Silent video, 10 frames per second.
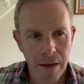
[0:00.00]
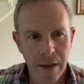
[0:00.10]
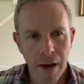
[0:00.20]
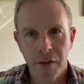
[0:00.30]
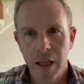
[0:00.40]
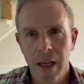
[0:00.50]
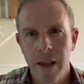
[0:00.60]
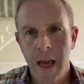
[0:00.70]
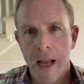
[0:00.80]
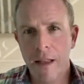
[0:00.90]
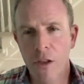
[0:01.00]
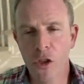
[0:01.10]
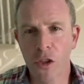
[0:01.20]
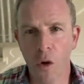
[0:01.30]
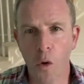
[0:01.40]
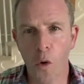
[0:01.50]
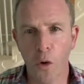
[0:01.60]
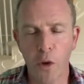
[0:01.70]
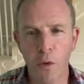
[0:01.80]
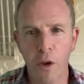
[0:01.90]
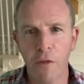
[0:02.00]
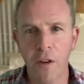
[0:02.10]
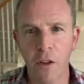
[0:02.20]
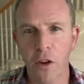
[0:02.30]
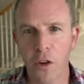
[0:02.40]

definitely that sole. You feel